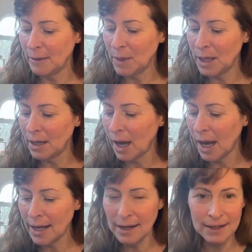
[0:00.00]
I mean,
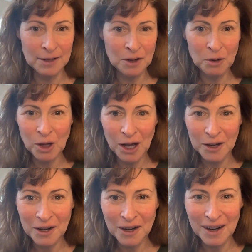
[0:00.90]
I no
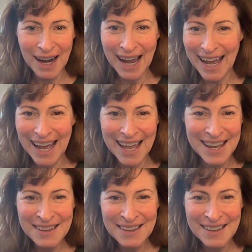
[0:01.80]
longer had